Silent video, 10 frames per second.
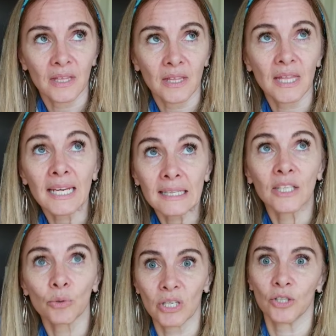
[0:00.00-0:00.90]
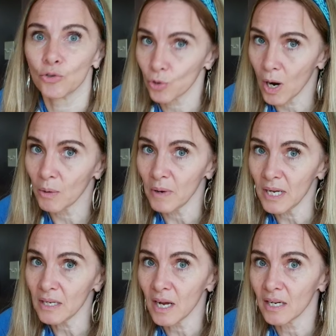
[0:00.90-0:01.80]
think that you can draw one,
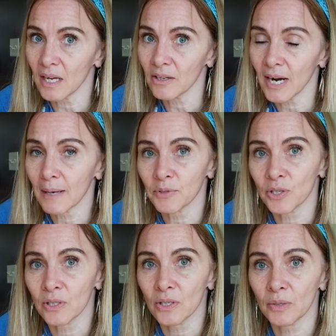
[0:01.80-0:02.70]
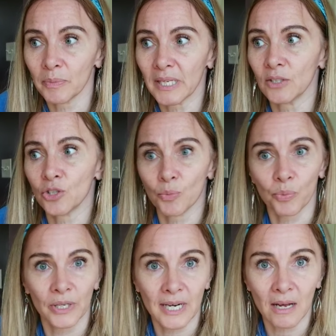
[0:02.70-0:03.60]
another option could be to
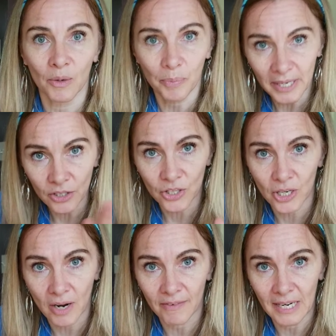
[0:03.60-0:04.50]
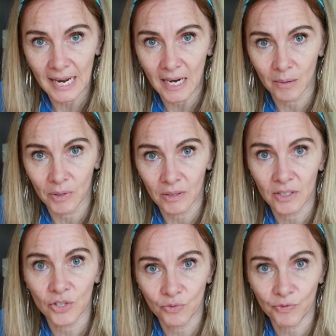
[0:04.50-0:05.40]
print out a picture of an animal that
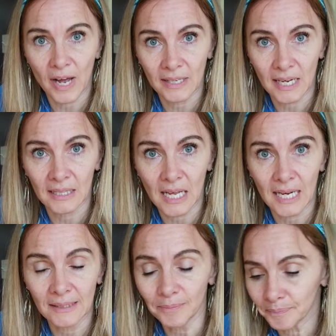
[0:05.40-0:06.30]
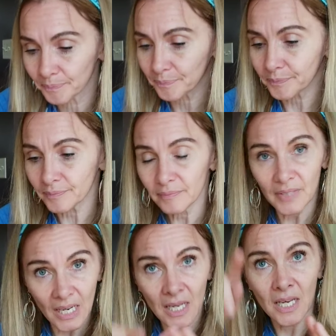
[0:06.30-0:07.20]
you find online,
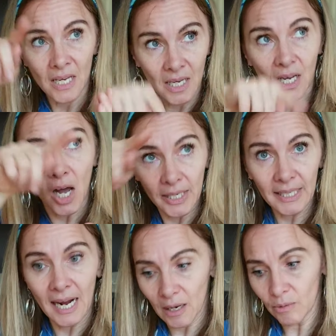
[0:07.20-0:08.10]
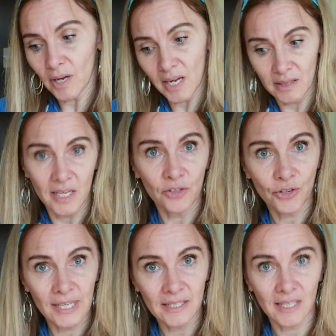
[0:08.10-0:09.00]
cut it out, and then
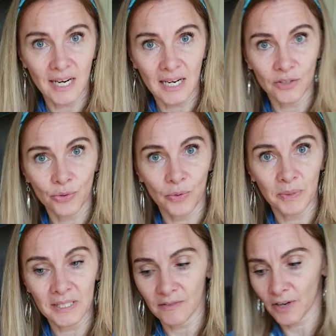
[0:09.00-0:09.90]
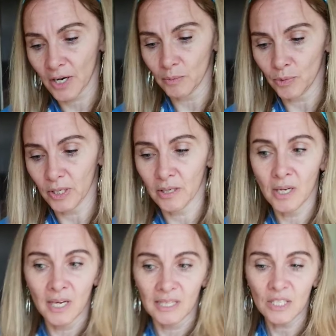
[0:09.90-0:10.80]
trace it onto a piece of cardboard.
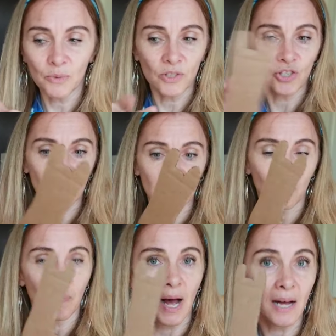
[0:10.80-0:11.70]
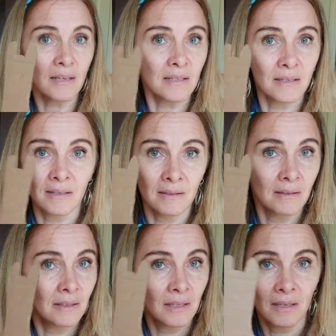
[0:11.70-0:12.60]
This is just a box,
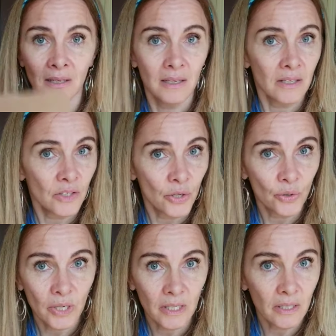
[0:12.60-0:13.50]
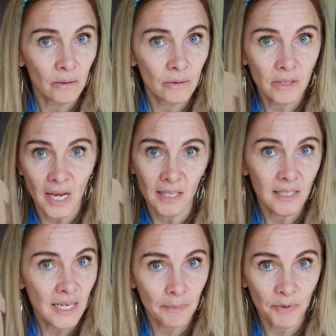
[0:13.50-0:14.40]
so you can use any
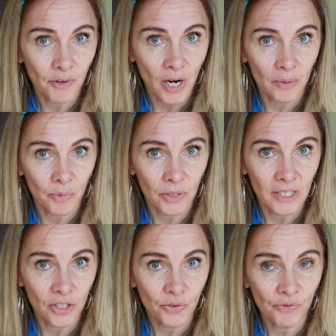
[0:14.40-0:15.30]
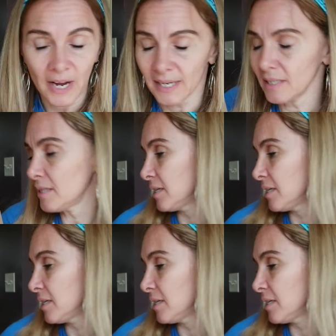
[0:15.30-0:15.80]
type of cardboard that you find.